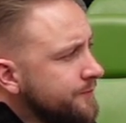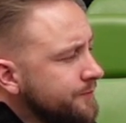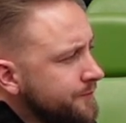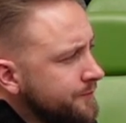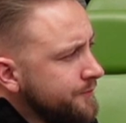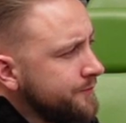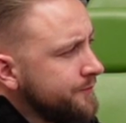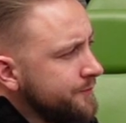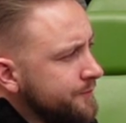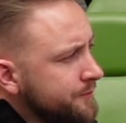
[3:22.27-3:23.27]

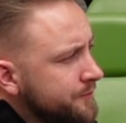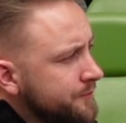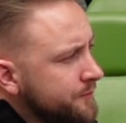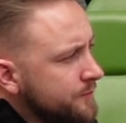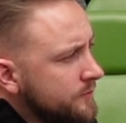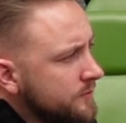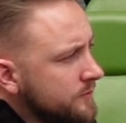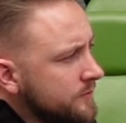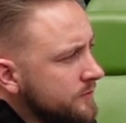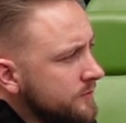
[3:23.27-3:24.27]

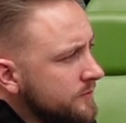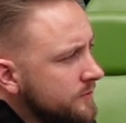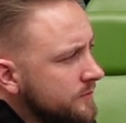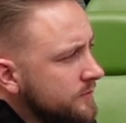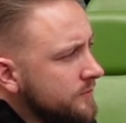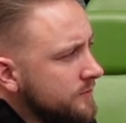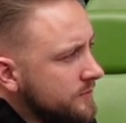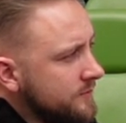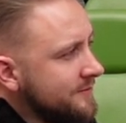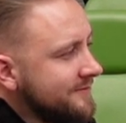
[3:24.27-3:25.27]

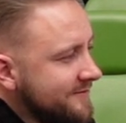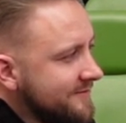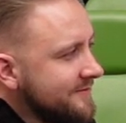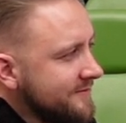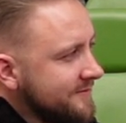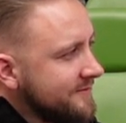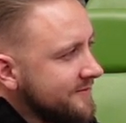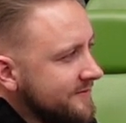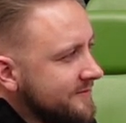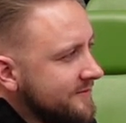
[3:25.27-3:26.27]

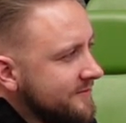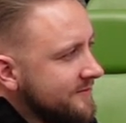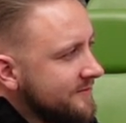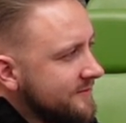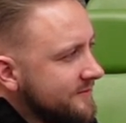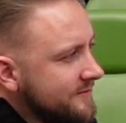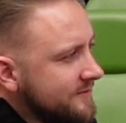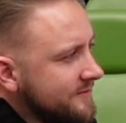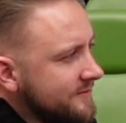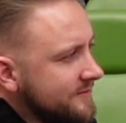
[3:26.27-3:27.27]

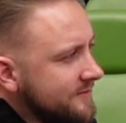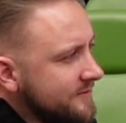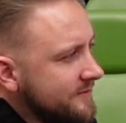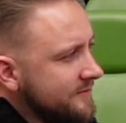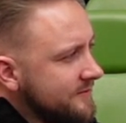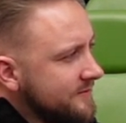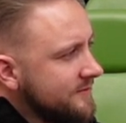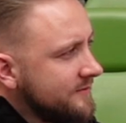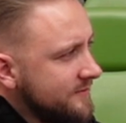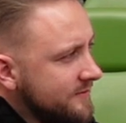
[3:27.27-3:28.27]

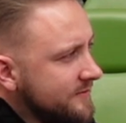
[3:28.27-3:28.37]
This person isn't speaking.